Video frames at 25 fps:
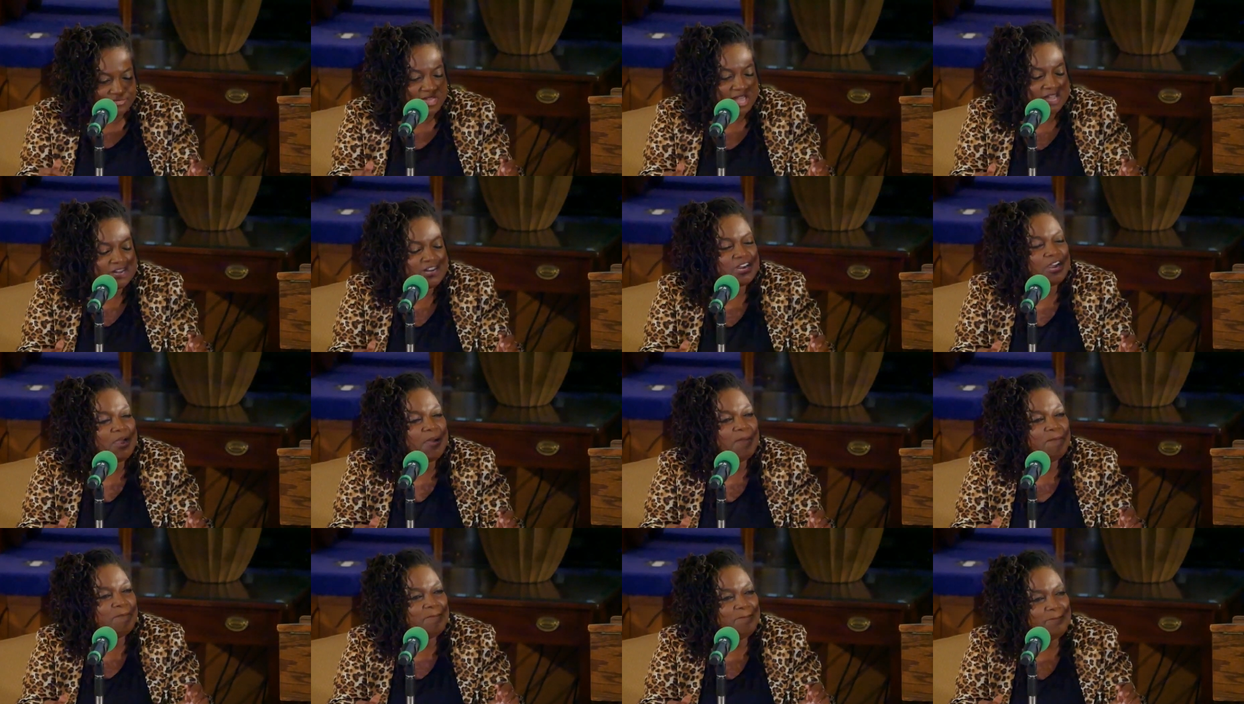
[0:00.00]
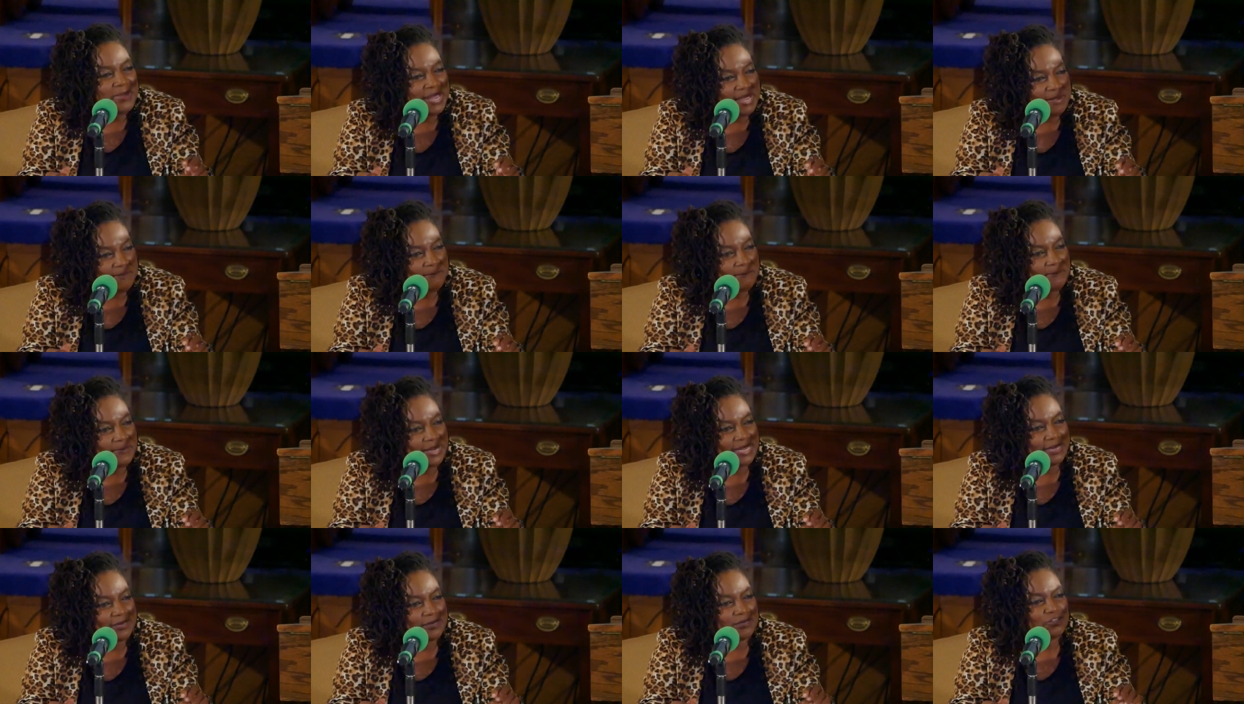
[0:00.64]
the
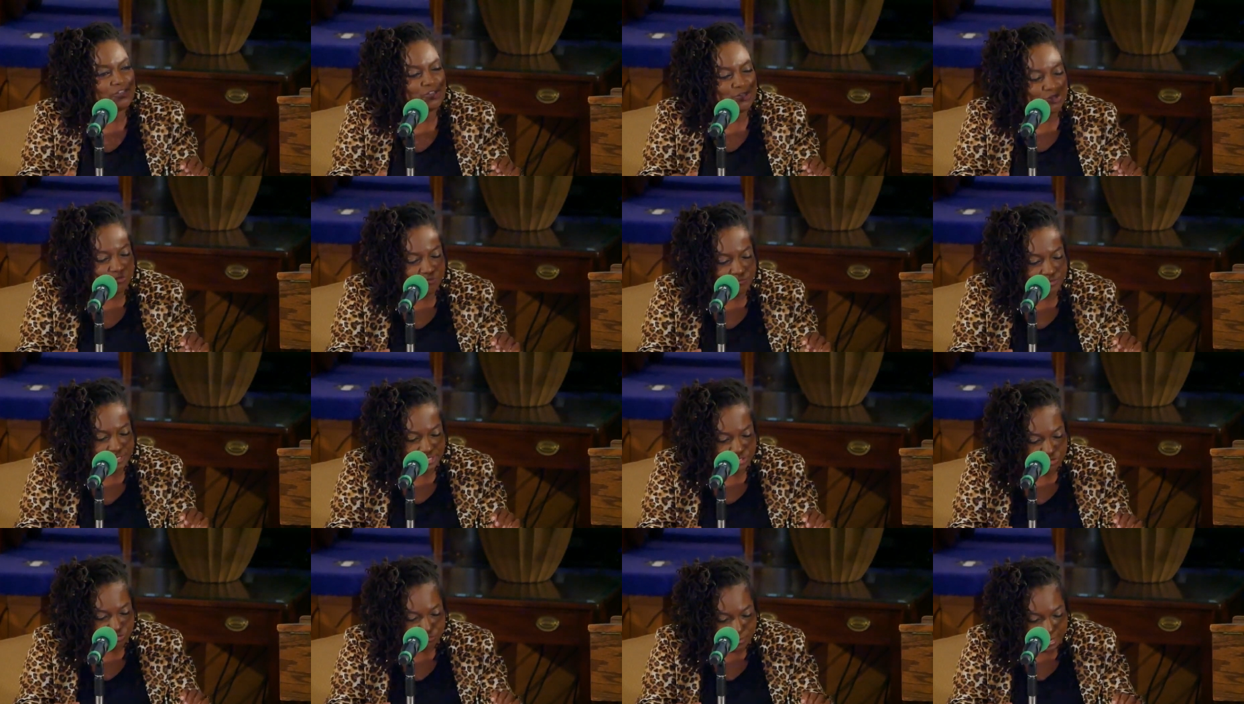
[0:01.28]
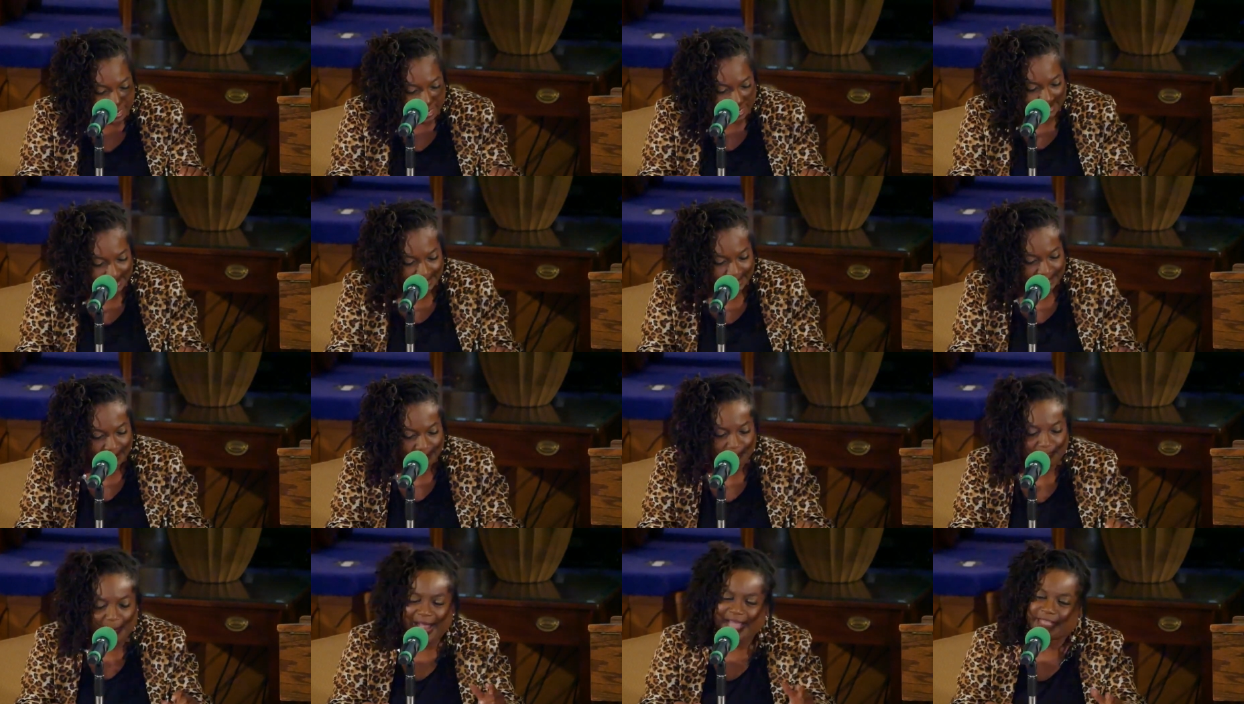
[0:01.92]
commitment to
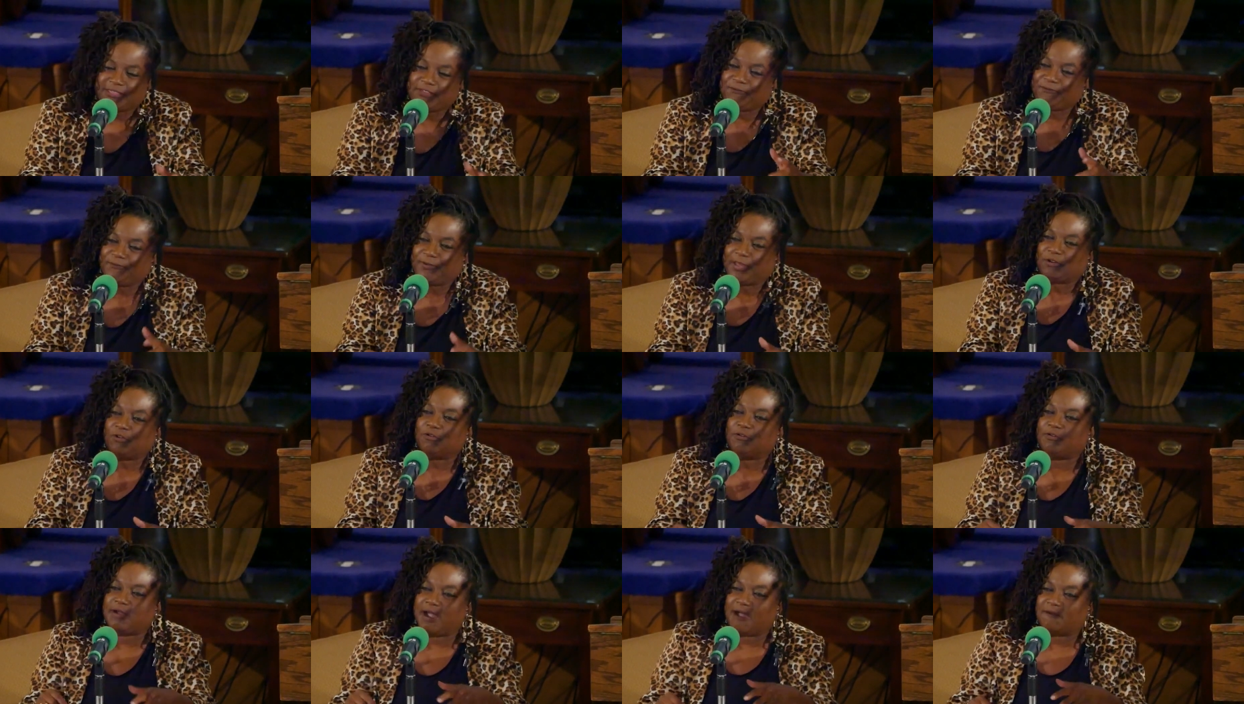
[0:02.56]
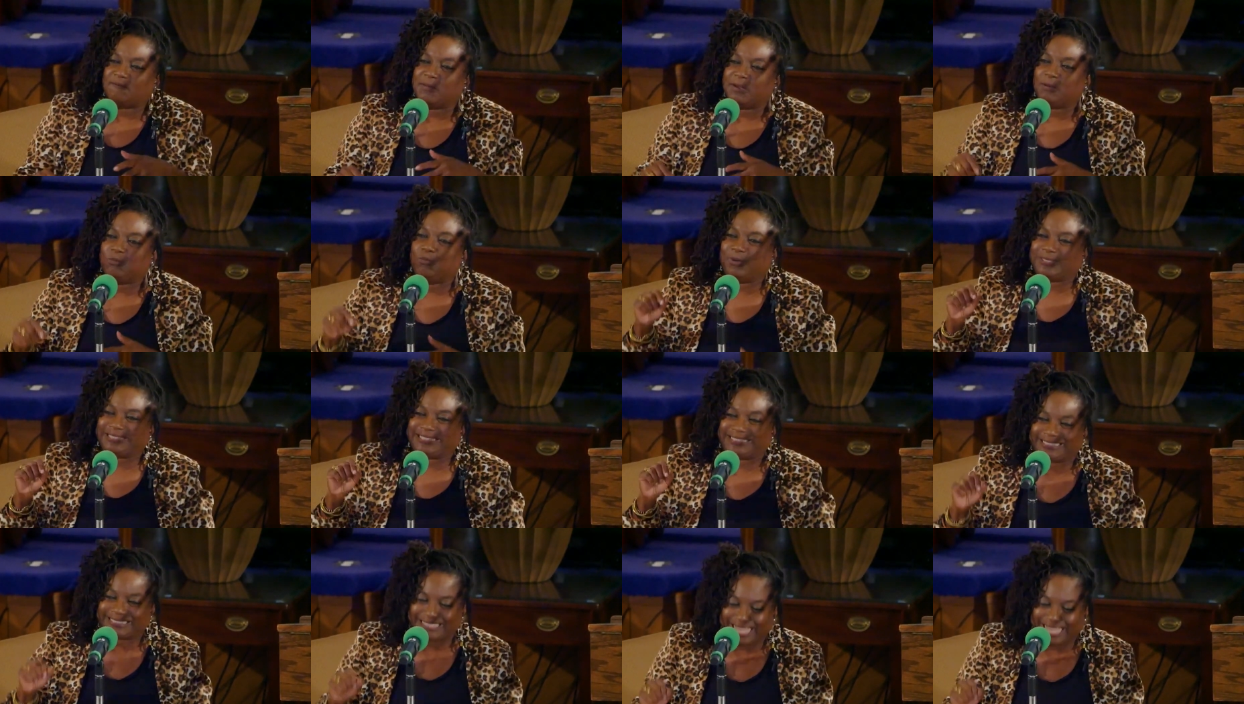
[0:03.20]
redress by the federal government, which